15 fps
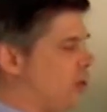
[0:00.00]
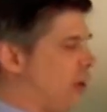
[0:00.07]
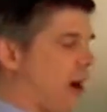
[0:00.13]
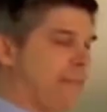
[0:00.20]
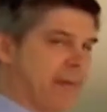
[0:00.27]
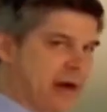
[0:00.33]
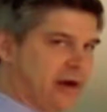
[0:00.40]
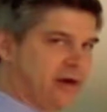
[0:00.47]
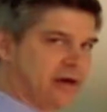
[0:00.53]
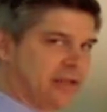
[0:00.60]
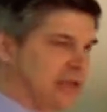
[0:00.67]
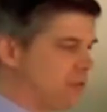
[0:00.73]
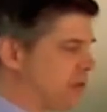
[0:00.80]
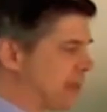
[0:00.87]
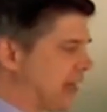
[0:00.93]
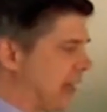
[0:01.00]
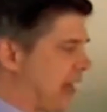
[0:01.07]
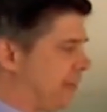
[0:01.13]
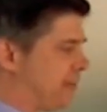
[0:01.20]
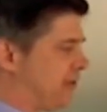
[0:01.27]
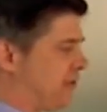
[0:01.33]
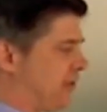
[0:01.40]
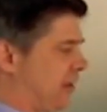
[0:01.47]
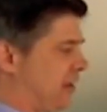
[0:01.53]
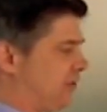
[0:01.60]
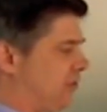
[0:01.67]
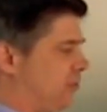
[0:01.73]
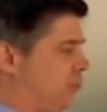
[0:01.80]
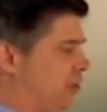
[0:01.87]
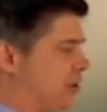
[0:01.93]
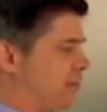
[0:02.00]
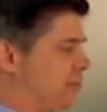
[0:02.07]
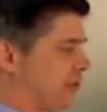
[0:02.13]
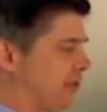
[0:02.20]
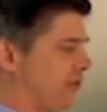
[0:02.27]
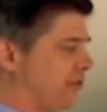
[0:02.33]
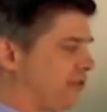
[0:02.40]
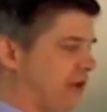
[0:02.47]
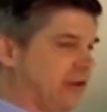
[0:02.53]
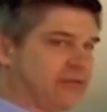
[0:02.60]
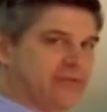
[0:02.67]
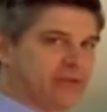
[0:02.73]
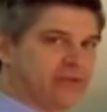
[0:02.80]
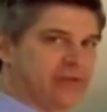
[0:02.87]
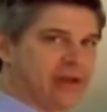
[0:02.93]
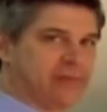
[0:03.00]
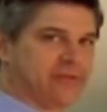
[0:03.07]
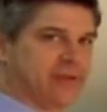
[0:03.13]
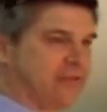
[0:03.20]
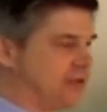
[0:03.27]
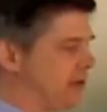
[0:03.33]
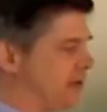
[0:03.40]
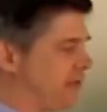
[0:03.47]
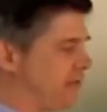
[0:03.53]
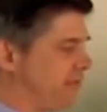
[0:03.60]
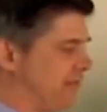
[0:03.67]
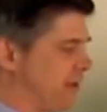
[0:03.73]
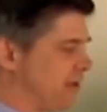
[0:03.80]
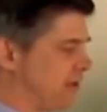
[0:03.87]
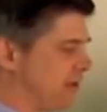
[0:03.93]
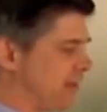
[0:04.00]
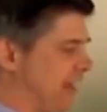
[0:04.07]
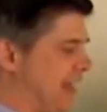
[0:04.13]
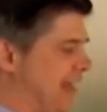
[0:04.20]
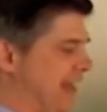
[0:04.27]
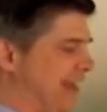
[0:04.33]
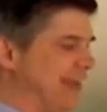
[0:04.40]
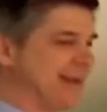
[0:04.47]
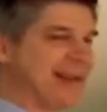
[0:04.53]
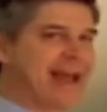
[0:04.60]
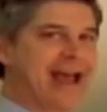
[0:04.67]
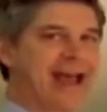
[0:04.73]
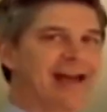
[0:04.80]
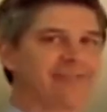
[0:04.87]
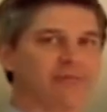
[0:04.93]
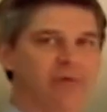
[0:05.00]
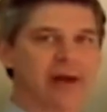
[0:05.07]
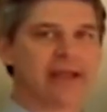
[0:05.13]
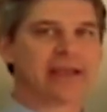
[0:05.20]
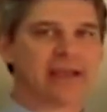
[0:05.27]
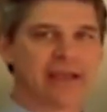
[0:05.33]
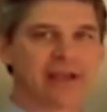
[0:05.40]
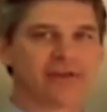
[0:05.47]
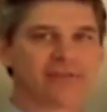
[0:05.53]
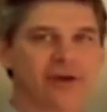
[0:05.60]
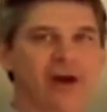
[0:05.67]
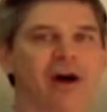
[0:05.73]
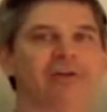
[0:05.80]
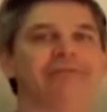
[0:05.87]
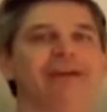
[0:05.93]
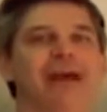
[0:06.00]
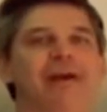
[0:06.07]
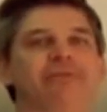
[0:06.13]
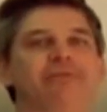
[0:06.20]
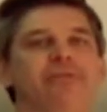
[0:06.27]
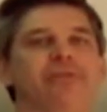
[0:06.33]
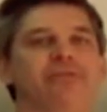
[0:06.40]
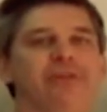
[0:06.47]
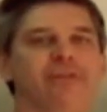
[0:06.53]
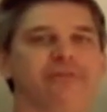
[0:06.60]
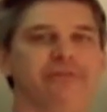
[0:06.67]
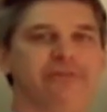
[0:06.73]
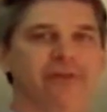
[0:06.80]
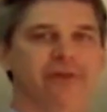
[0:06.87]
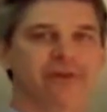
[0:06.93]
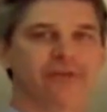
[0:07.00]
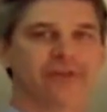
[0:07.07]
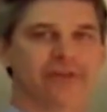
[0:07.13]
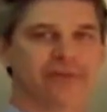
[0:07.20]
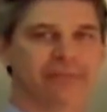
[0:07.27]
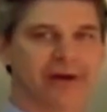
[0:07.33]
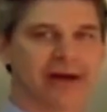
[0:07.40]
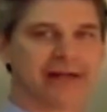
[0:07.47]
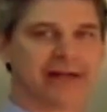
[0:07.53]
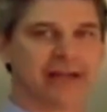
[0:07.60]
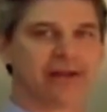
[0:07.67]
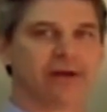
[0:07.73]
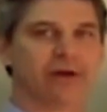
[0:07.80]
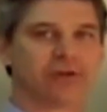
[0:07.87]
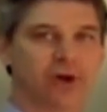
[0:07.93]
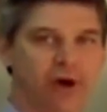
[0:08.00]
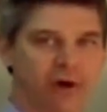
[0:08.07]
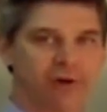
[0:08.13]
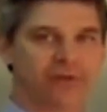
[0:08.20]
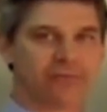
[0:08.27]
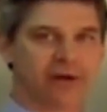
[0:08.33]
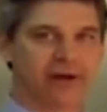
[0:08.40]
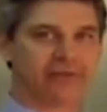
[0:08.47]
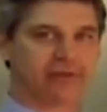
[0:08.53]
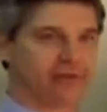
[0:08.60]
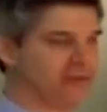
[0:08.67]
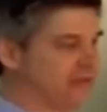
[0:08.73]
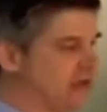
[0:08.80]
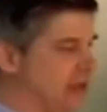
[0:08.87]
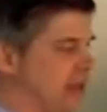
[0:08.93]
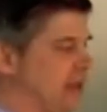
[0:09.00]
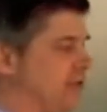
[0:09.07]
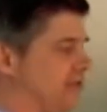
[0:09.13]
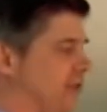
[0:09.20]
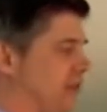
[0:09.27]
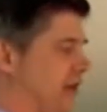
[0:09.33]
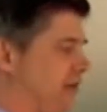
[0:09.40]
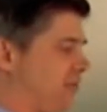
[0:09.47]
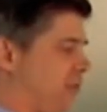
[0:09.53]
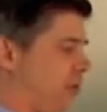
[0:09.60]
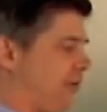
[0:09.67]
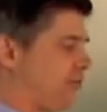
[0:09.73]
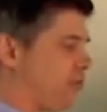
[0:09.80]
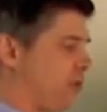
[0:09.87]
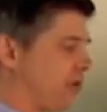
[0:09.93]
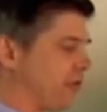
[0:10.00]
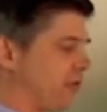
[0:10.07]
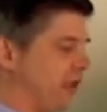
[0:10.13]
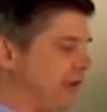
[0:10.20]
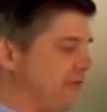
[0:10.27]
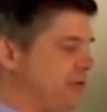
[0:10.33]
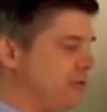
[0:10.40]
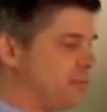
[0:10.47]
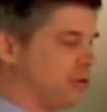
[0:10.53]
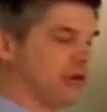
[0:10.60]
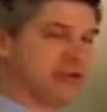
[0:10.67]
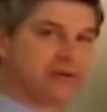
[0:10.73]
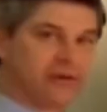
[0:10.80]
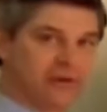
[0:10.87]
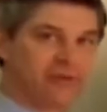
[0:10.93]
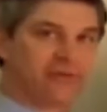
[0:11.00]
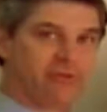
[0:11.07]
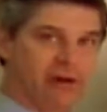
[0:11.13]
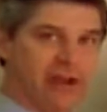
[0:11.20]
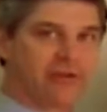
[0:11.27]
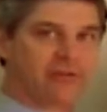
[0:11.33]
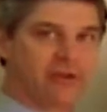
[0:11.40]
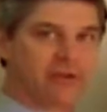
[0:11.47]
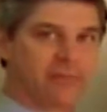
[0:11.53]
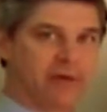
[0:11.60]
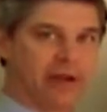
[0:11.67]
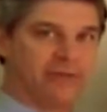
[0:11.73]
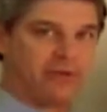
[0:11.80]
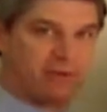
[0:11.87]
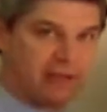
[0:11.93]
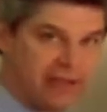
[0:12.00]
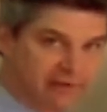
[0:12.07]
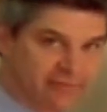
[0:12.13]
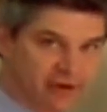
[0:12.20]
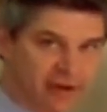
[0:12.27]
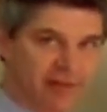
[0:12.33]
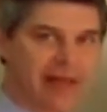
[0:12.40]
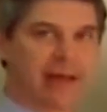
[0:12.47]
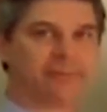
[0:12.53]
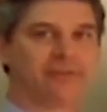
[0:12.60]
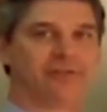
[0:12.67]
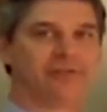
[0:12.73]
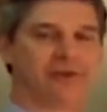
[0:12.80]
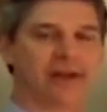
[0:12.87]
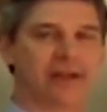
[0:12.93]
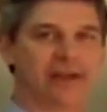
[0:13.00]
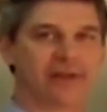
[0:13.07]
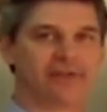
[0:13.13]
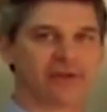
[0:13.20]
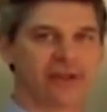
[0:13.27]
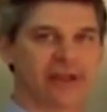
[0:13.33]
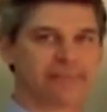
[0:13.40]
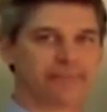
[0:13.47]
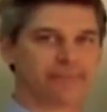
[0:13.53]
Apparently what happens is when you put a stressful substance into the field, it halfway kicks off every single fuse in the body on all the muscles. So therefore, of course, if you put stress on the muscle, it collapses very easily.